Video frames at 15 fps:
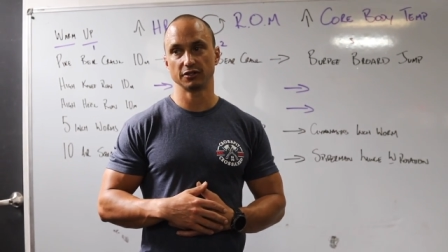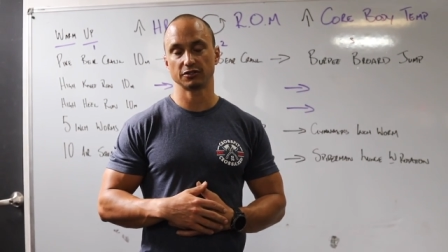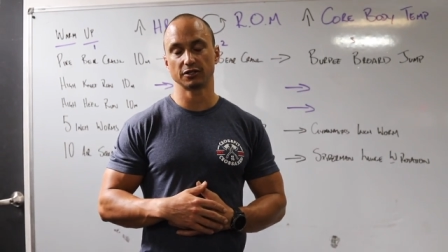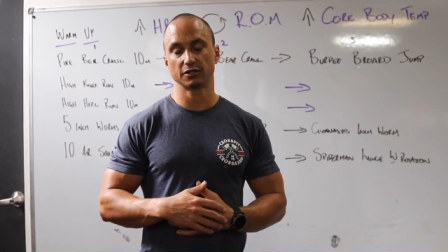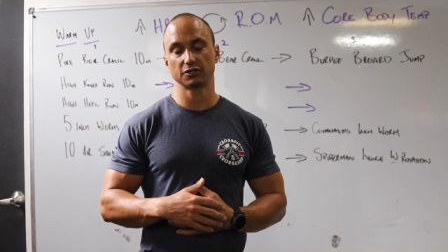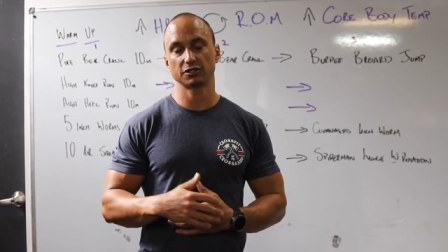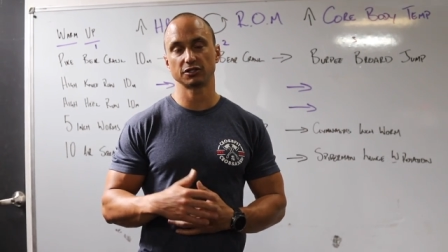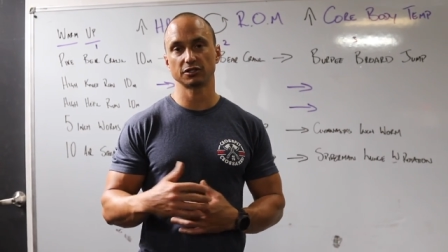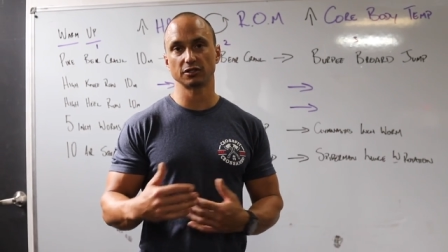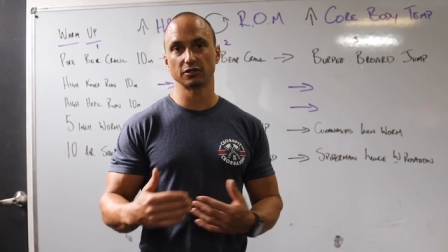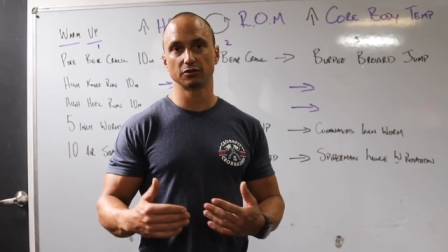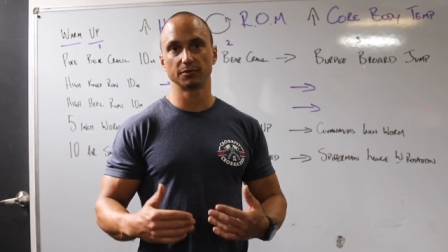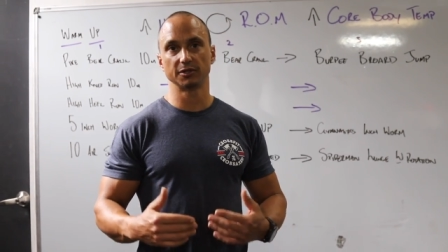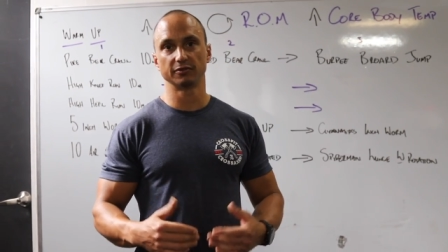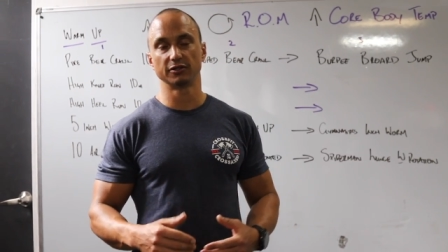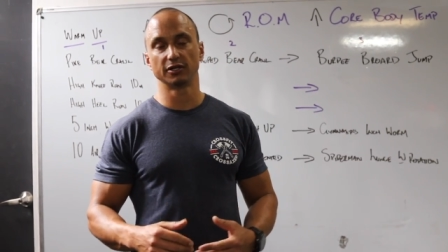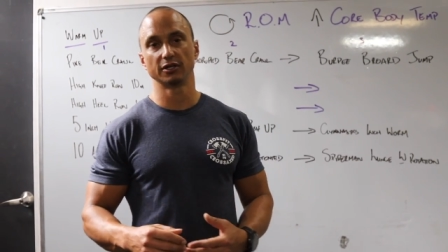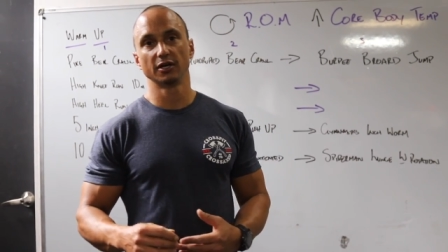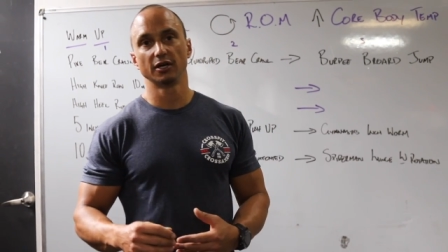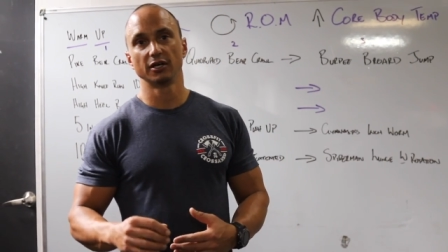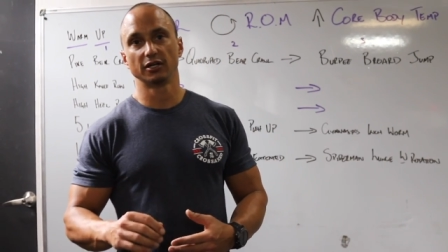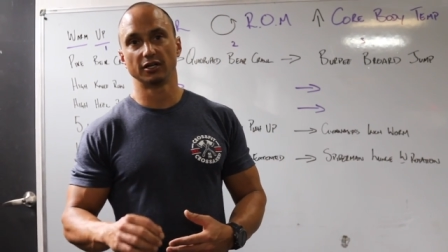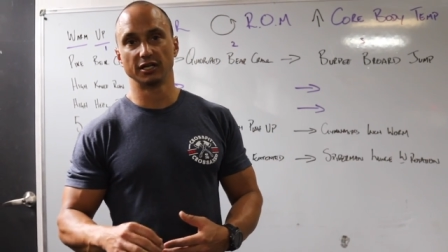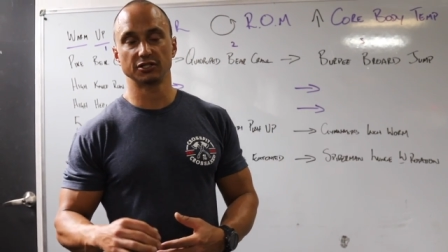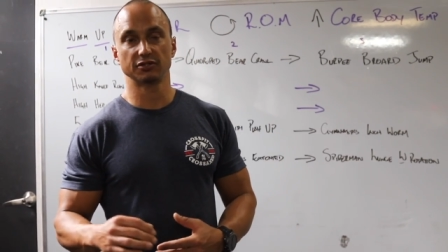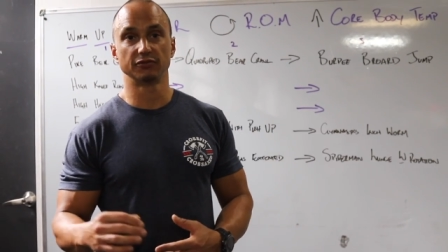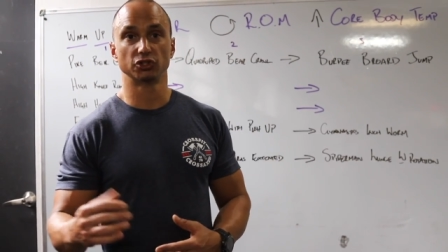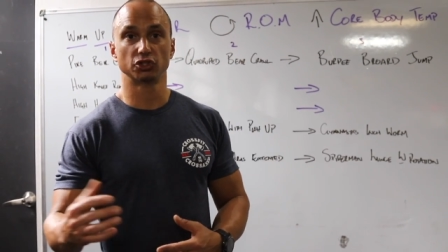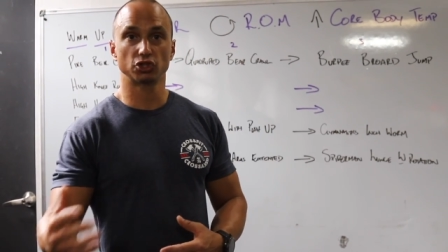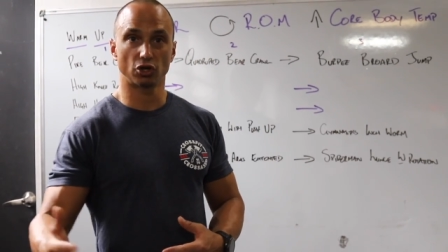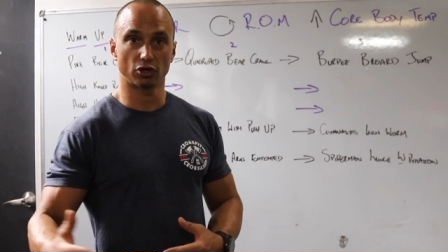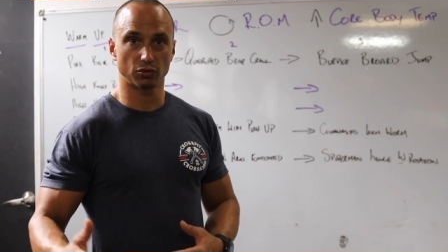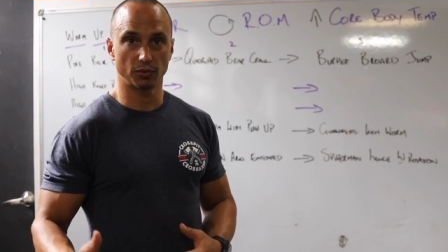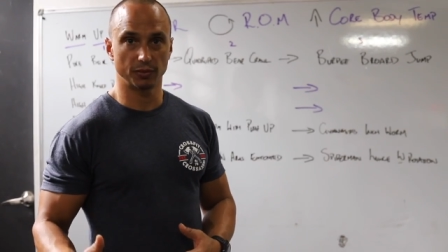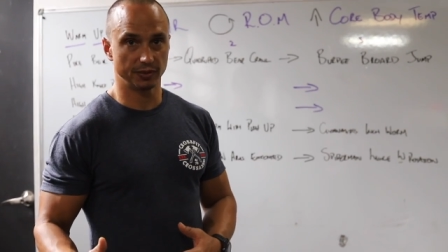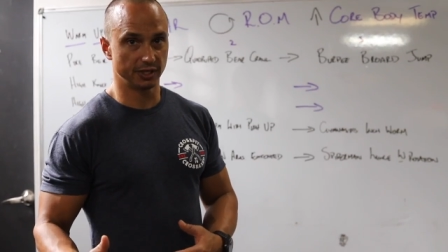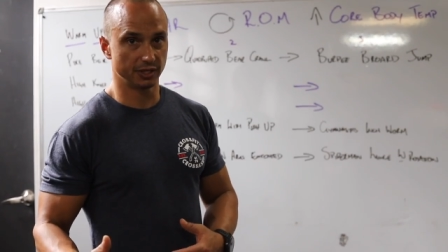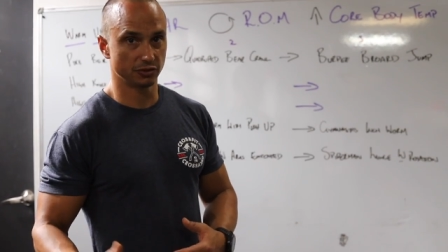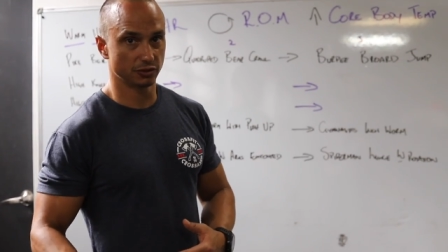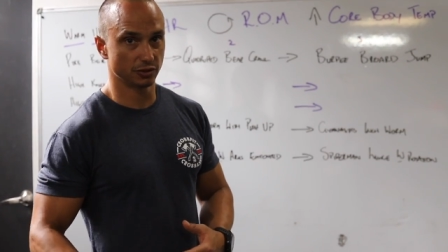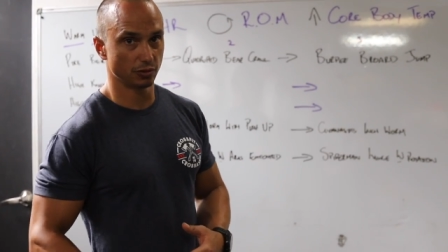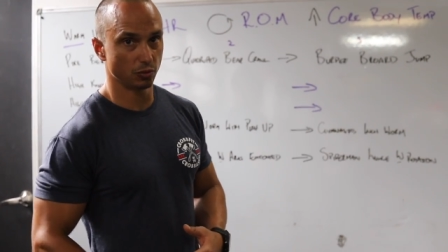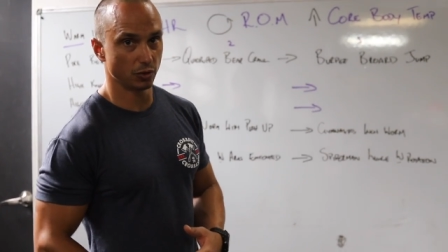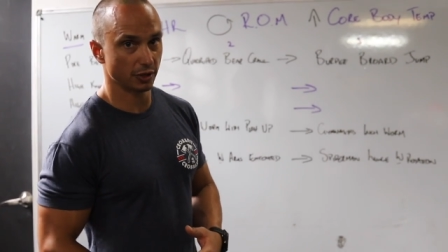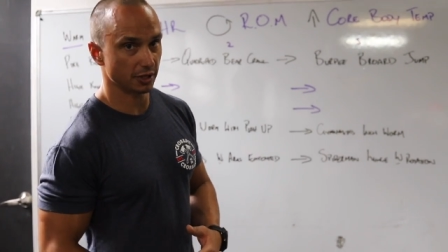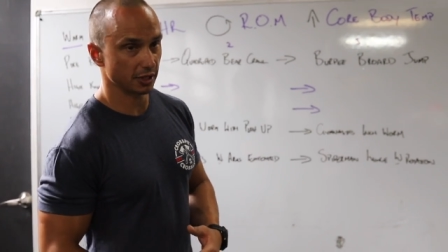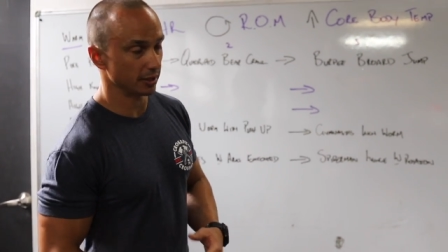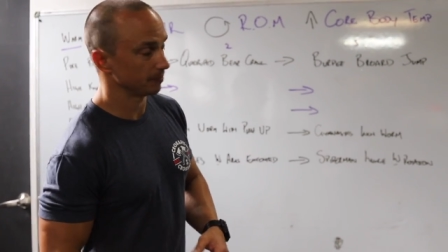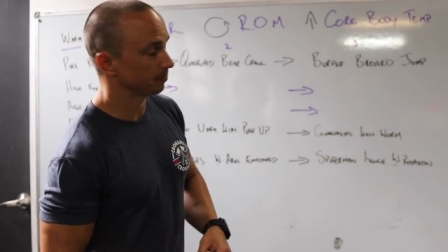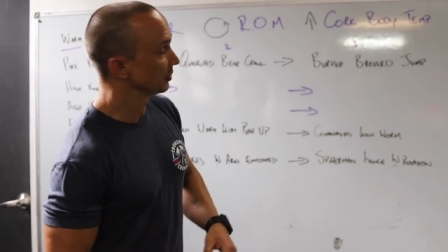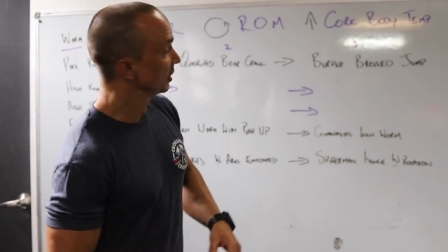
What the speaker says: So it's just a little bit of less of a shock when we get into the workout.